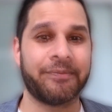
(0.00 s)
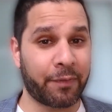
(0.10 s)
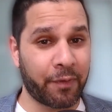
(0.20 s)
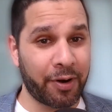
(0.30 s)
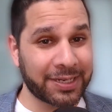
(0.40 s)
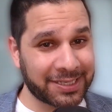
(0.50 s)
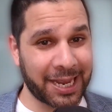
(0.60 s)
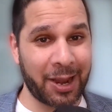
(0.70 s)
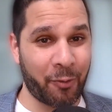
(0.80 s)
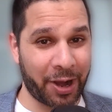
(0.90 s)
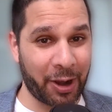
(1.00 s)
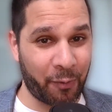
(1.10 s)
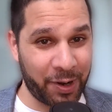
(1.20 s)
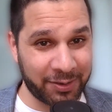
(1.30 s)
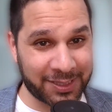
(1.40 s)
Now, before I say what I
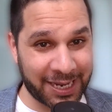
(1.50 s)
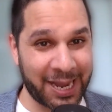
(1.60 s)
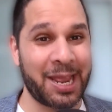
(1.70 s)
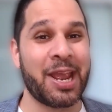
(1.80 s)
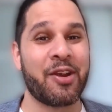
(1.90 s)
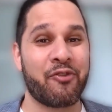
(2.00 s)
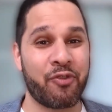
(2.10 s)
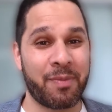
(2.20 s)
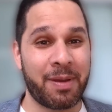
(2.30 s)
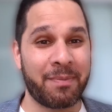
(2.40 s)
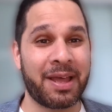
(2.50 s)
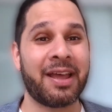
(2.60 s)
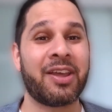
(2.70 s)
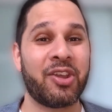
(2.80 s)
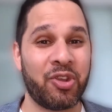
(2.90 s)
will say,
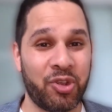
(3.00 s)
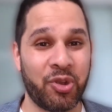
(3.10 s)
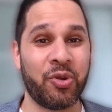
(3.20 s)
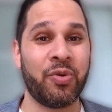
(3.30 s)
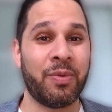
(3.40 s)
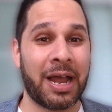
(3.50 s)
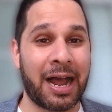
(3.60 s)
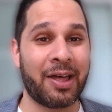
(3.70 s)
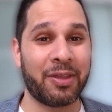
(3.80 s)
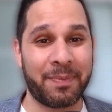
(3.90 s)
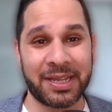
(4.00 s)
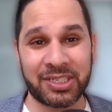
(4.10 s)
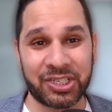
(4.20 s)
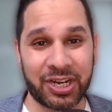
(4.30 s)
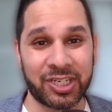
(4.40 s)
remember, you are the
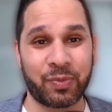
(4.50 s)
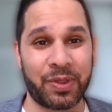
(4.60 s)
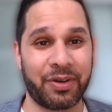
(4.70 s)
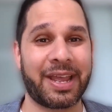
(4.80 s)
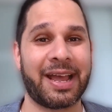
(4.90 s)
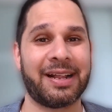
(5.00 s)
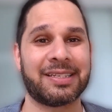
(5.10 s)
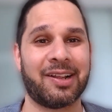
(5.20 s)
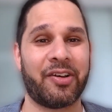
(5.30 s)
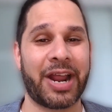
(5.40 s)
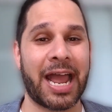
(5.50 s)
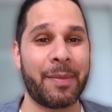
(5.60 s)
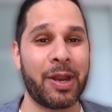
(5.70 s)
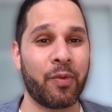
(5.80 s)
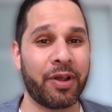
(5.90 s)
best judge with your counselor on
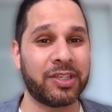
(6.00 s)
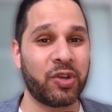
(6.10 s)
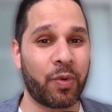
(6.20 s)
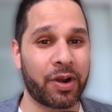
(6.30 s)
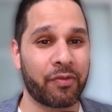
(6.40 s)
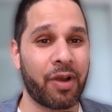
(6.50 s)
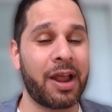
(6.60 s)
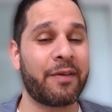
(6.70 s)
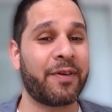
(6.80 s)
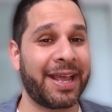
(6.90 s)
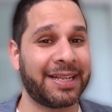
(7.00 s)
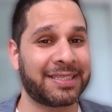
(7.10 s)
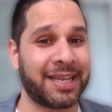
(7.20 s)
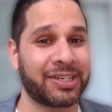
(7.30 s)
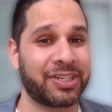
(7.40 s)
how many words you want to write for
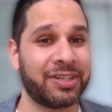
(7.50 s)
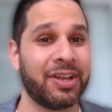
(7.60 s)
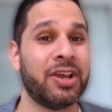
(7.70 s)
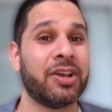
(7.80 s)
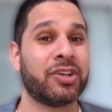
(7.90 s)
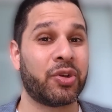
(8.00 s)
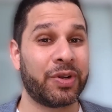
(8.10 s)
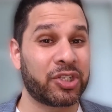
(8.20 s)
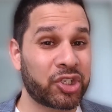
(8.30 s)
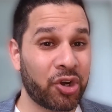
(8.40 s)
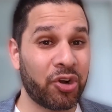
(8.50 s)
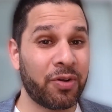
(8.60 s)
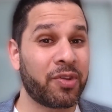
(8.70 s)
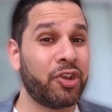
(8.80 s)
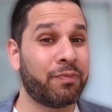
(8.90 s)
each section, to
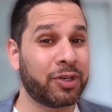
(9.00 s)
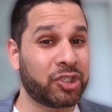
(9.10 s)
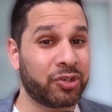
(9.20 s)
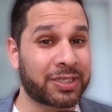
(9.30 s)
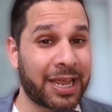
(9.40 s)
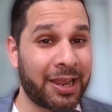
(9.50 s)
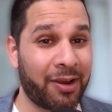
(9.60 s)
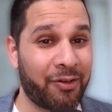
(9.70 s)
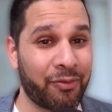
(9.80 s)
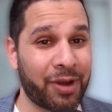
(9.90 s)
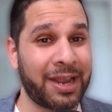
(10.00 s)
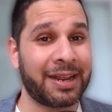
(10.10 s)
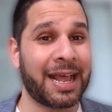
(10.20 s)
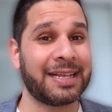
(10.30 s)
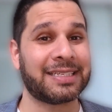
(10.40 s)
ensure you produce a
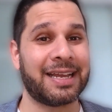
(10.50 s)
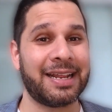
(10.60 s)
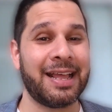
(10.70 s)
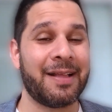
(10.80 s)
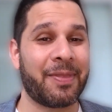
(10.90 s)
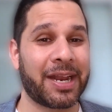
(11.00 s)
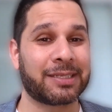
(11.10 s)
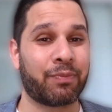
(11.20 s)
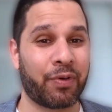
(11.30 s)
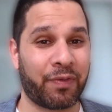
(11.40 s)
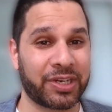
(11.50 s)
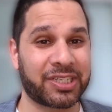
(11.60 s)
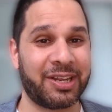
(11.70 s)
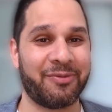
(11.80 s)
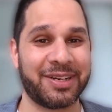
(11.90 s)
great case study that's
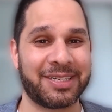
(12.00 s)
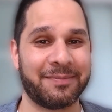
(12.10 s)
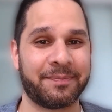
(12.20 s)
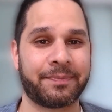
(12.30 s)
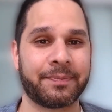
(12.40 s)
professionally written.